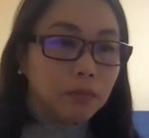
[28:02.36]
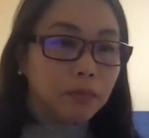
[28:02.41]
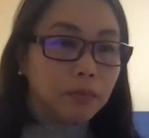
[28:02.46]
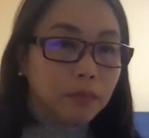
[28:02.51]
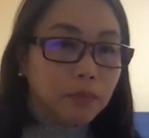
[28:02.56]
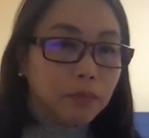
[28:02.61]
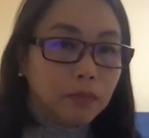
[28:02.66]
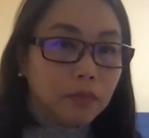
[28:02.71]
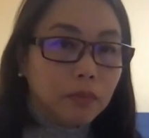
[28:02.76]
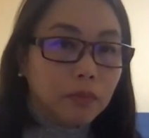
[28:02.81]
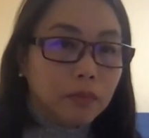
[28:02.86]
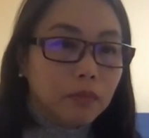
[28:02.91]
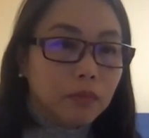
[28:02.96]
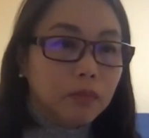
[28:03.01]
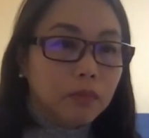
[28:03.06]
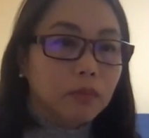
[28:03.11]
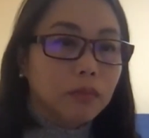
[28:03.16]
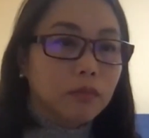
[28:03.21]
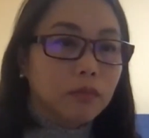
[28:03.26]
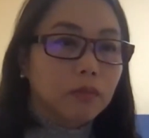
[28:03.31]
with
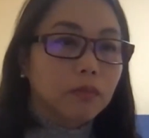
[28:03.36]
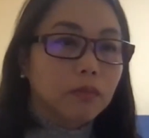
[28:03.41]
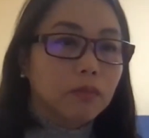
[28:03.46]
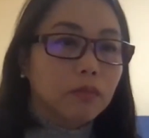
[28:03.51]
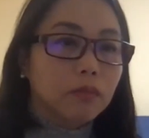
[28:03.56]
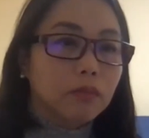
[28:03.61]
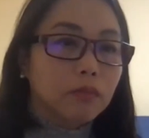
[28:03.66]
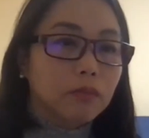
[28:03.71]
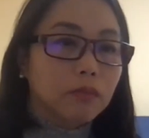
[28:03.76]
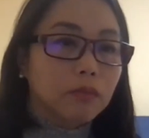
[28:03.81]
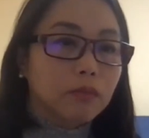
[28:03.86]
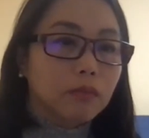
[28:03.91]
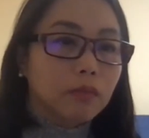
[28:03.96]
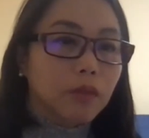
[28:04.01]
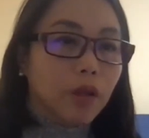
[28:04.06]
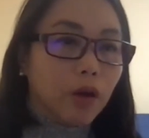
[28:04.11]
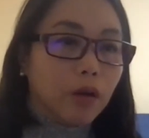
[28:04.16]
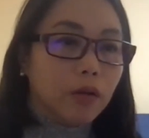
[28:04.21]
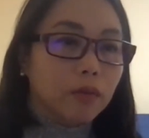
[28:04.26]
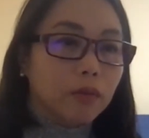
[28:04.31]
respect to time.
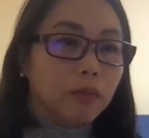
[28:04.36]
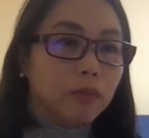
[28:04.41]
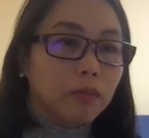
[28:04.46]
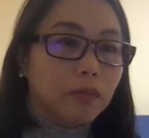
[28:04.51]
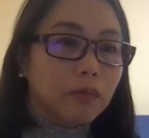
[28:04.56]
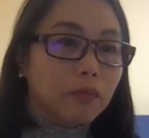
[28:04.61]
So and